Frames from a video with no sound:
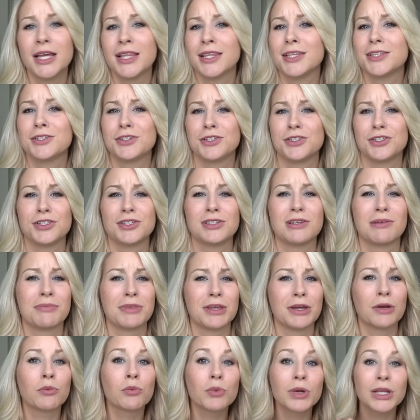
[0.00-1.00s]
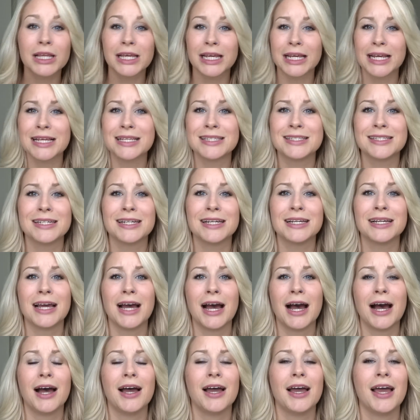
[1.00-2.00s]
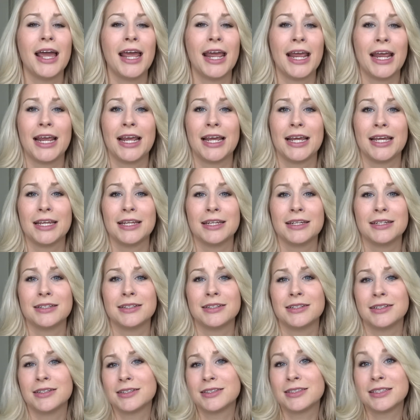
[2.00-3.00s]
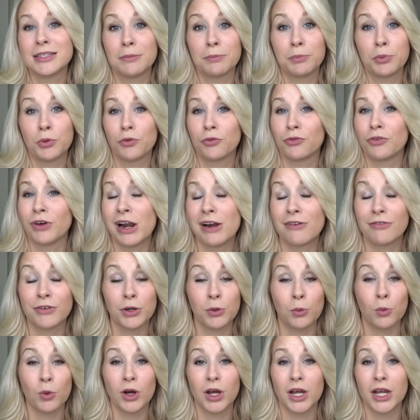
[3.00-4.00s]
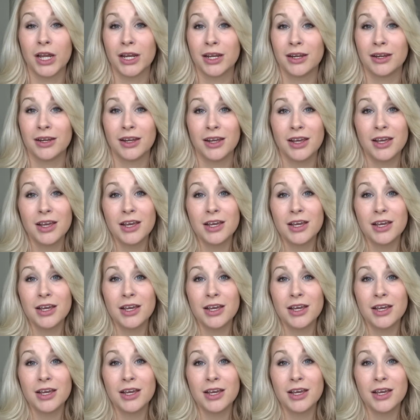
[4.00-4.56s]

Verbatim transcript: This is just something really easy and simple for everyone.